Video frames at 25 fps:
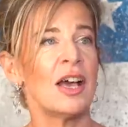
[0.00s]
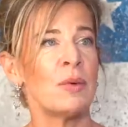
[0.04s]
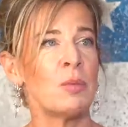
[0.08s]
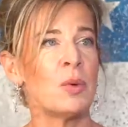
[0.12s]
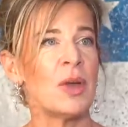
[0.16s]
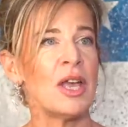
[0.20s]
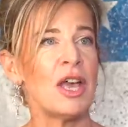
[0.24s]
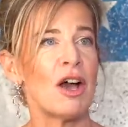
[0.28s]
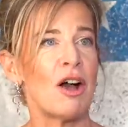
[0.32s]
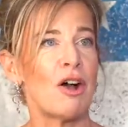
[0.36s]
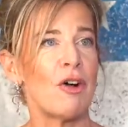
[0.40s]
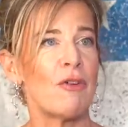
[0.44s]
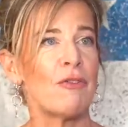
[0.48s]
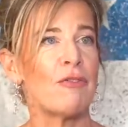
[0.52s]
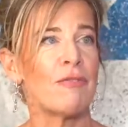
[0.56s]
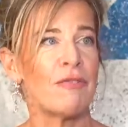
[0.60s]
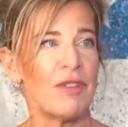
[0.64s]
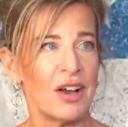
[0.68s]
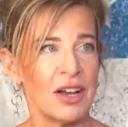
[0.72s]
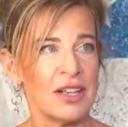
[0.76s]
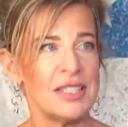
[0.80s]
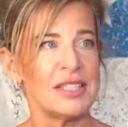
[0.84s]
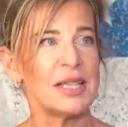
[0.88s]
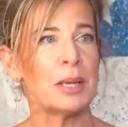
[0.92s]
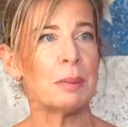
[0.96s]
We are
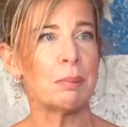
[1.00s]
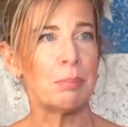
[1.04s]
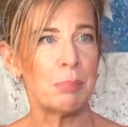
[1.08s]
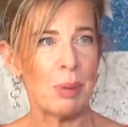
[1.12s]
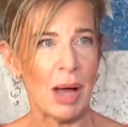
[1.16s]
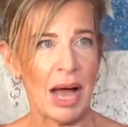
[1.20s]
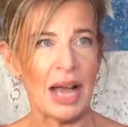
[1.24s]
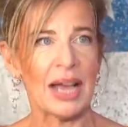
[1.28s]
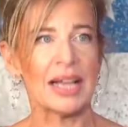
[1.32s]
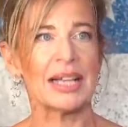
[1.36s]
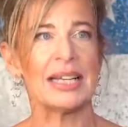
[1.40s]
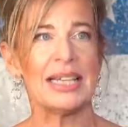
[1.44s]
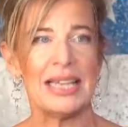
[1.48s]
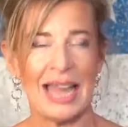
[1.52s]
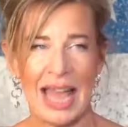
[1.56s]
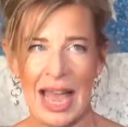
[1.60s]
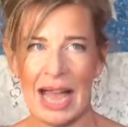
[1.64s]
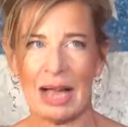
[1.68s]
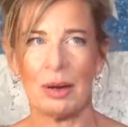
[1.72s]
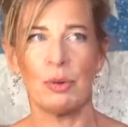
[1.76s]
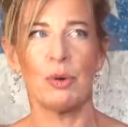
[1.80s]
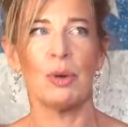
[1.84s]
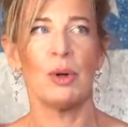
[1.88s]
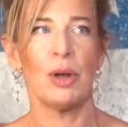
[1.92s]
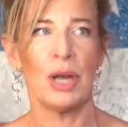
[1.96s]
fighting back
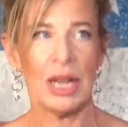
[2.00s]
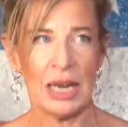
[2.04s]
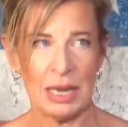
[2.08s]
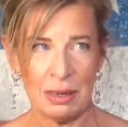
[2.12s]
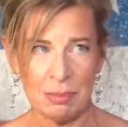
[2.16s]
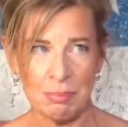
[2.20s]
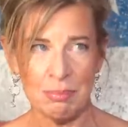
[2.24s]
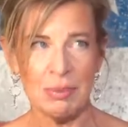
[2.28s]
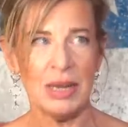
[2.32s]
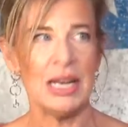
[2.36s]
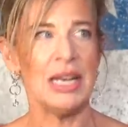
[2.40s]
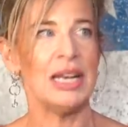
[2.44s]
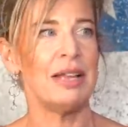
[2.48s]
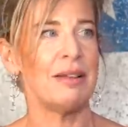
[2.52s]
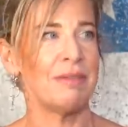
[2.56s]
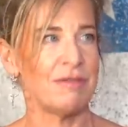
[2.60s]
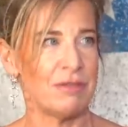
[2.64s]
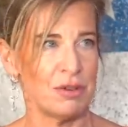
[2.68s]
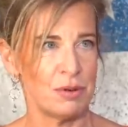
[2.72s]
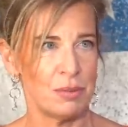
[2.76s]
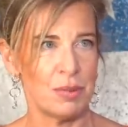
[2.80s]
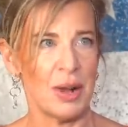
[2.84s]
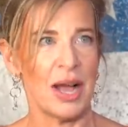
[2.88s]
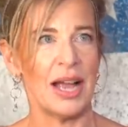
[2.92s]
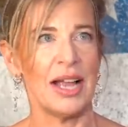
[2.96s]
now in a
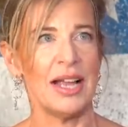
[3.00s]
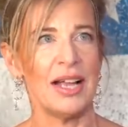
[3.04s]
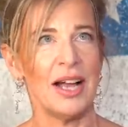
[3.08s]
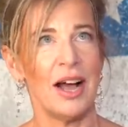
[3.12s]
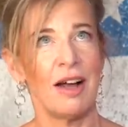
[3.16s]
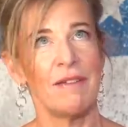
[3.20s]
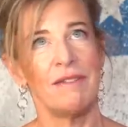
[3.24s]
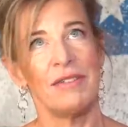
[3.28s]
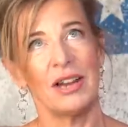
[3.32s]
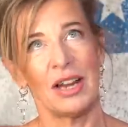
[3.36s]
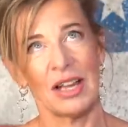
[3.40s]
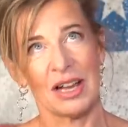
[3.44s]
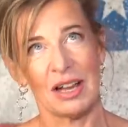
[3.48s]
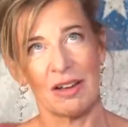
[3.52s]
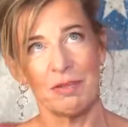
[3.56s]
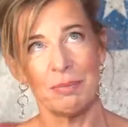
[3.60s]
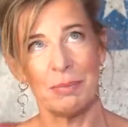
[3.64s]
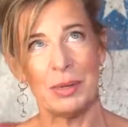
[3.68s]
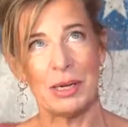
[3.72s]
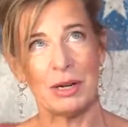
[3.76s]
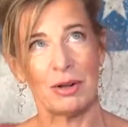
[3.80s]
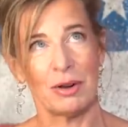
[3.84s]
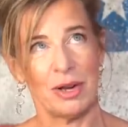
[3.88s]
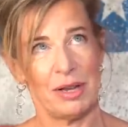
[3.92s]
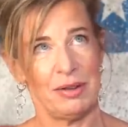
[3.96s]
meaningful way. I feel like I've
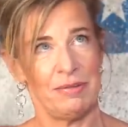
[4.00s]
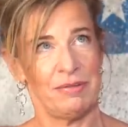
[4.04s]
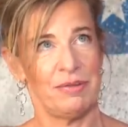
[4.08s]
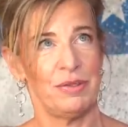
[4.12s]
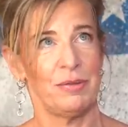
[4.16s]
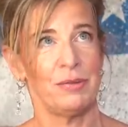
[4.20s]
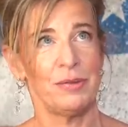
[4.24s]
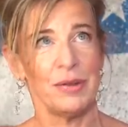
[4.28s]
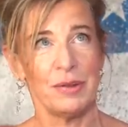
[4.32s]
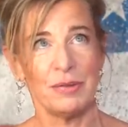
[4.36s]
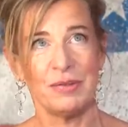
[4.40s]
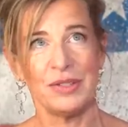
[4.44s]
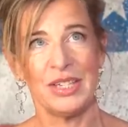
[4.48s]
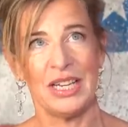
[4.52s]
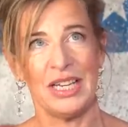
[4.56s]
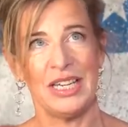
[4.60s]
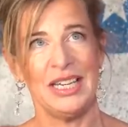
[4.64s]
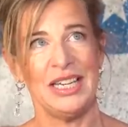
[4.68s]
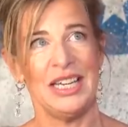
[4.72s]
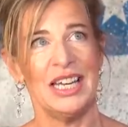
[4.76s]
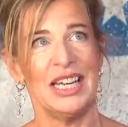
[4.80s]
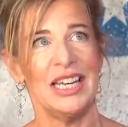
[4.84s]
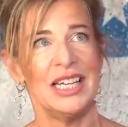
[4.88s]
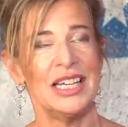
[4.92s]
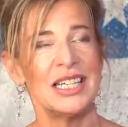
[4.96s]
been on it for
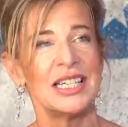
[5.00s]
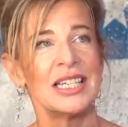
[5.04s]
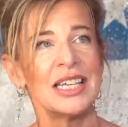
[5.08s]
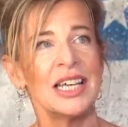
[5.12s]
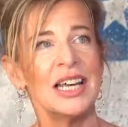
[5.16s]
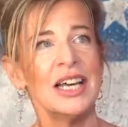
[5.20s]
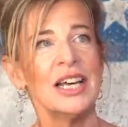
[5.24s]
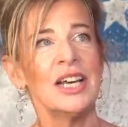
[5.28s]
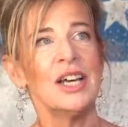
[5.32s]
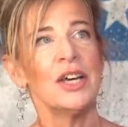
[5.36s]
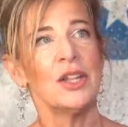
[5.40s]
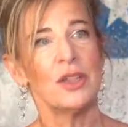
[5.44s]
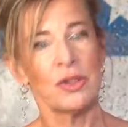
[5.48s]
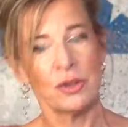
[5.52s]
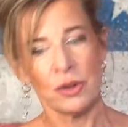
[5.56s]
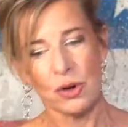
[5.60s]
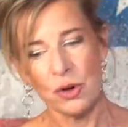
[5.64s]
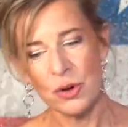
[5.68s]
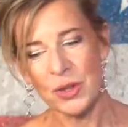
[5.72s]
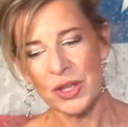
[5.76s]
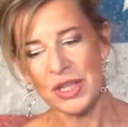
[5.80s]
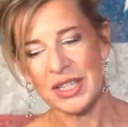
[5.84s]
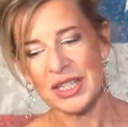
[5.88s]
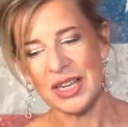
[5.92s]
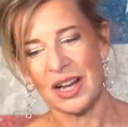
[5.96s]
15 years
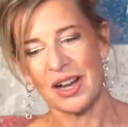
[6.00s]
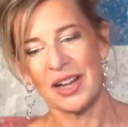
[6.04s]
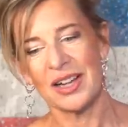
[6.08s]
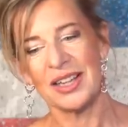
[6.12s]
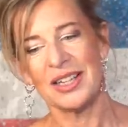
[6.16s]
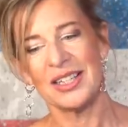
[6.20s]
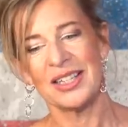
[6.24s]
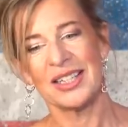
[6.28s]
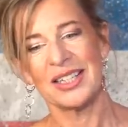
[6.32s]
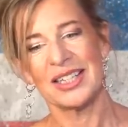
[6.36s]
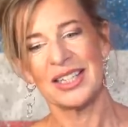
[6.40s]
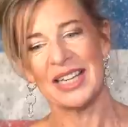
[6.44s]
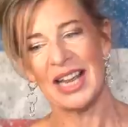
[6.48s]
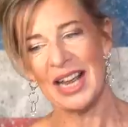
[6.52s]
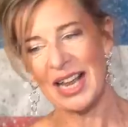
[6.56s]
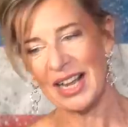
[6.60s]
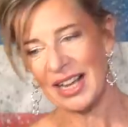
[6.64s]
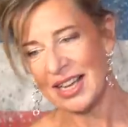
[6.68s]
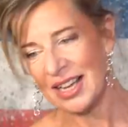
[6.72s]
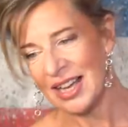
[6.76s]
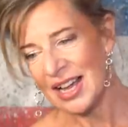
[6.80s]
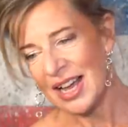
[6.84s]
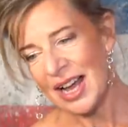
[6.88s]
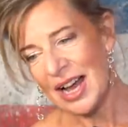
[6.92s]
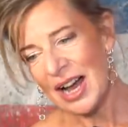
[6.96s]
through the
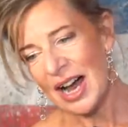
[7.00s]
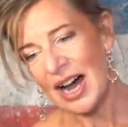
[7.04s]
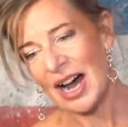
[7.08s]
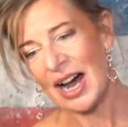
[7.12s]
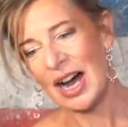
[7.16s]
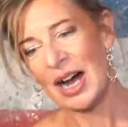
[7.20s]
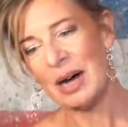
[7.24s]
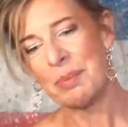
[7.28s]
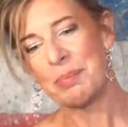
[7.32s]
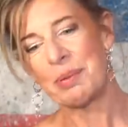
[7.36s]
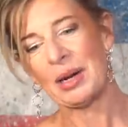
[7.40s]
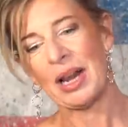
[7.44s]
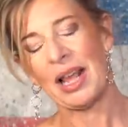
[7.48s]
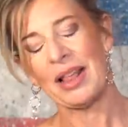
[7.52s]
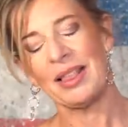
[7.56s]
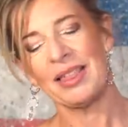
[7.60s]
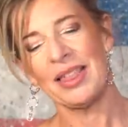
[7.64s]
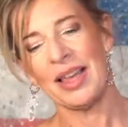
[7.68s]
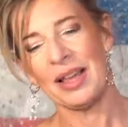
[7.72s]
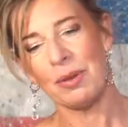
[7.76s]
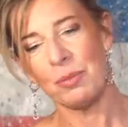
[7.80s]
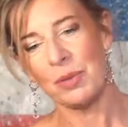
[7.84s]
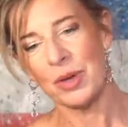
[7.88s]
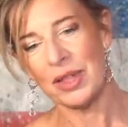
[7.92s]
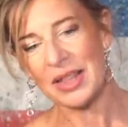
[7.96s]
silencing, uh, but I
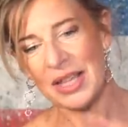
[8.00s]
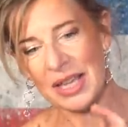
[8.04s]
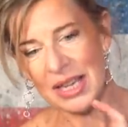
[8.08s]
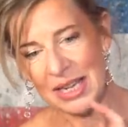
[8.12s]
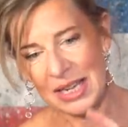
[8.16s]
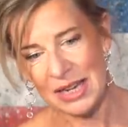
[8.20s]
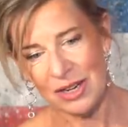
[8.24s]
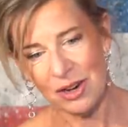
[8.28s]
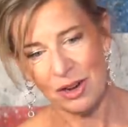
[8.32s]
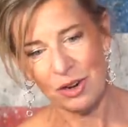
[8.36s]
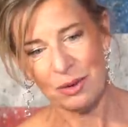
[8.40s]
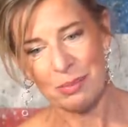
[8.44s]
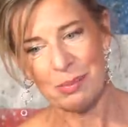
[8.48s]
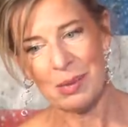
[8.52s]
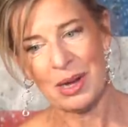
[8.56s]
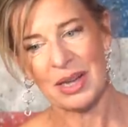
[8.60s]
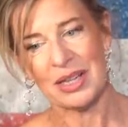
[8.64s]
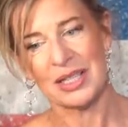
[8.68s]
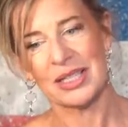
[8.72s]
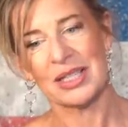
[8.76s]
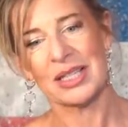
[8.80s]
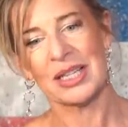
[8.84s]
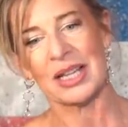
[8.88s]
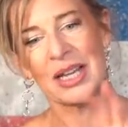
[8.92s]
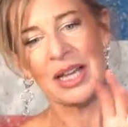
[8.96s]
think with Elon
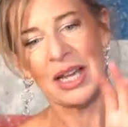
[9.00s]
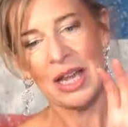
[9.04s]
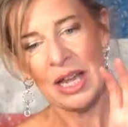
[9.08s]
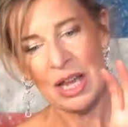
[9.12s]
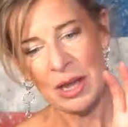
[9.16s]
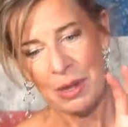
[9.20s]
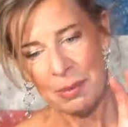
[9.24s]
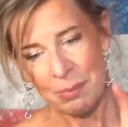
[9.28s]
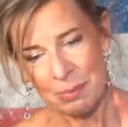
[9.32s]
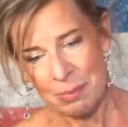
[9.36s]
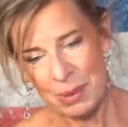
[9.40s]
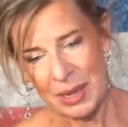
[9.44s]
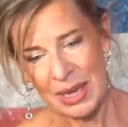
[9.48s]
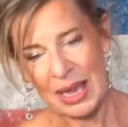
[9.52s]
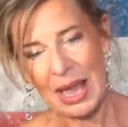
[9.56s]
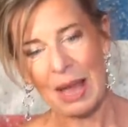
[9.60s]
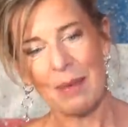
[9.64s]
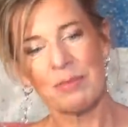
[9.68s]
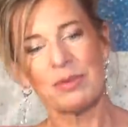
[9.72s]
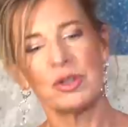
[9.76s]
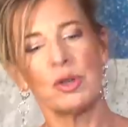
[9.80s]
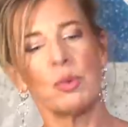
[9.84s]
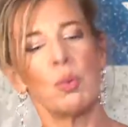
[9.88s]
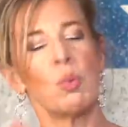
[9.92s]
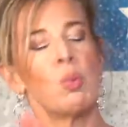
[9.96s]
Musk being
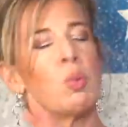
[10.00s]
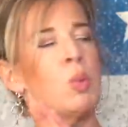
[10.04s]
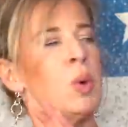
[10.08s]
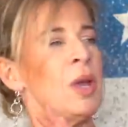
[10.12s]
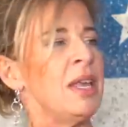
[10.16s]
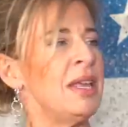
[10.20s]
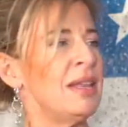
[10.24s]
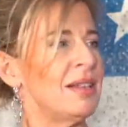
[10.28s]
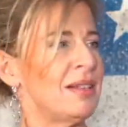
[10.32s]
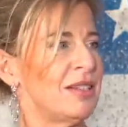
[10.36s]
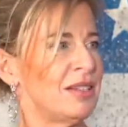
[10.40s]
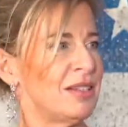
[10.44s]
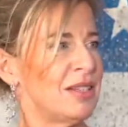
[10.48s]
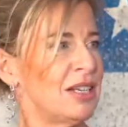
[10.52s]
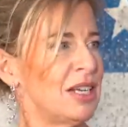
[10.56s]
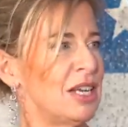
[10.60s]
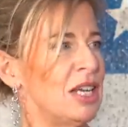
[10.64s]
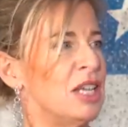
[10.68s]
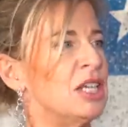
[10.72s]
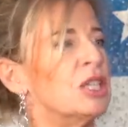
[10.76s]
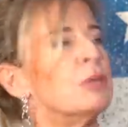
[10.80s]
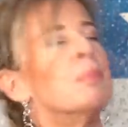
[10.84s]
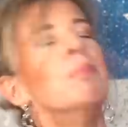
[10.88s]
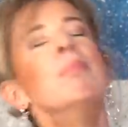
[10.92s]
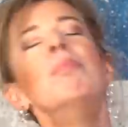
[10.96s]
able to wield
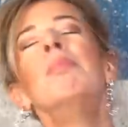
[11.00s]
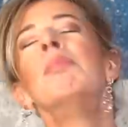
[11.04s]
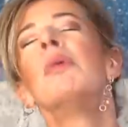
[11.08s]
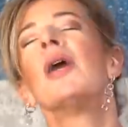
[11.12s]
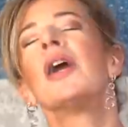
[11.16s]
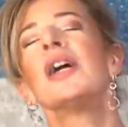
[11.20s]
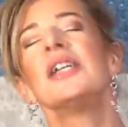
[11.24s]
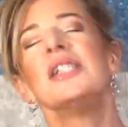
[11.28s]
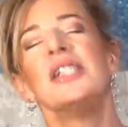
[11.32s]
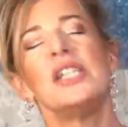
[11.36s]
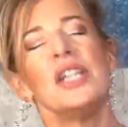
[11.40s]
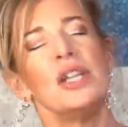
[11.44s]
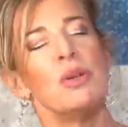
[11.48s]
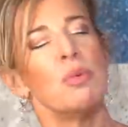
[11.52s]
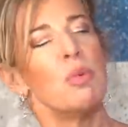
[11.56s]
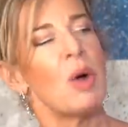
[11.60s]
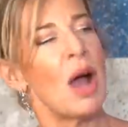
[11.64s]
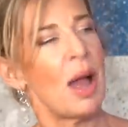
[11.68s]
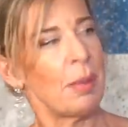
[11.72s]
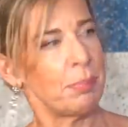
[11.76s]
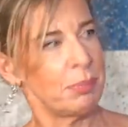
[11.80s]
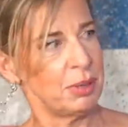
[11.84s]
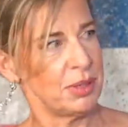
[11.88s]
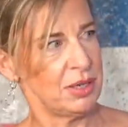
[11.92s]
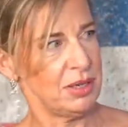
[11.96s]
his mighty
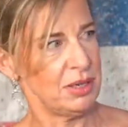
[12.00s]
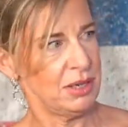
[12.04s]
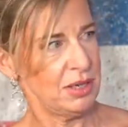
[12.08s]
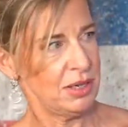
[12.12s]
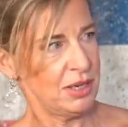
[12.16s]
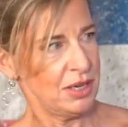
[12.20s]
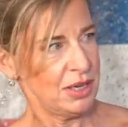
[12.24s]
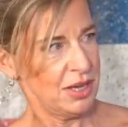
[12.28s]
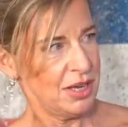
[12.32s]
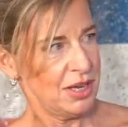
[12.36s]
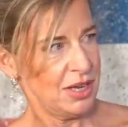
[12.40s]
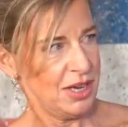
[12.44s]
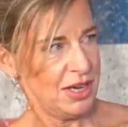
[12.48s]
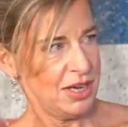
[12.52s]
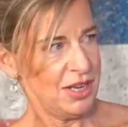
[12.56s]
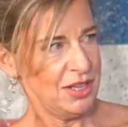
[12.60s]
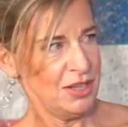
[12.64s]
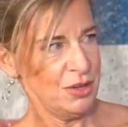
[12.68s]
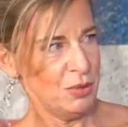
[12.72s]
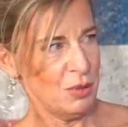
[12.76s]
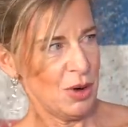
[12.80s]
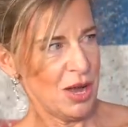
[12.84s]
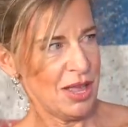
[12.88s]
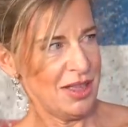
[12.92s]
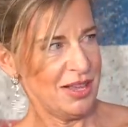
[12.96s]
weapon in
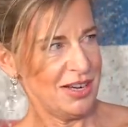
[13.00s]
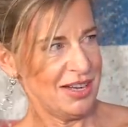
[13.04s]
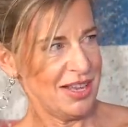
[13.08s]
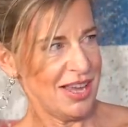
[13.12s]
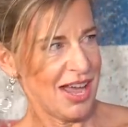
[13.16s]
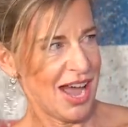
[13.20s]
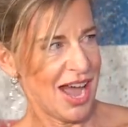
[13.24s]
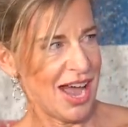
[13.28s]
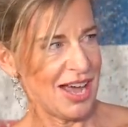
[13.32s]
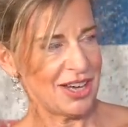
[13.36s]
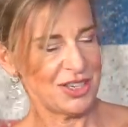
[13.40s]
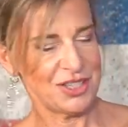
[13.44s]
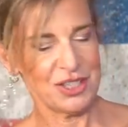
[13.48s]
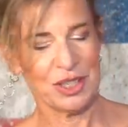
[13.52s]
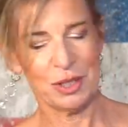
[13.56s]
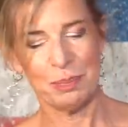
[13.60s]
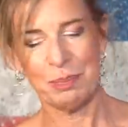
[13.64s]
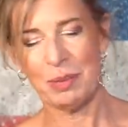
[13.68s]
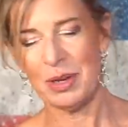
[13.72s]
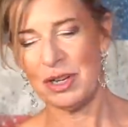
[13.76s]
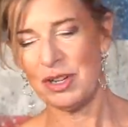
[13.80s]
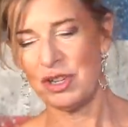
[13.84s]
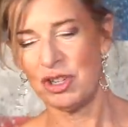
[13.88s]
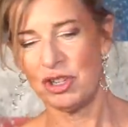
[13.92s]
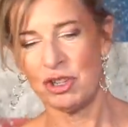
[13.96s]
the way that he has has
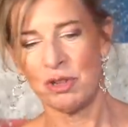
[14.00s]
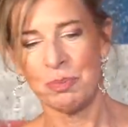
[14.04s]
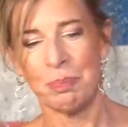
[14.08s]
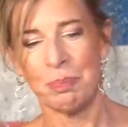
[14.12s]
been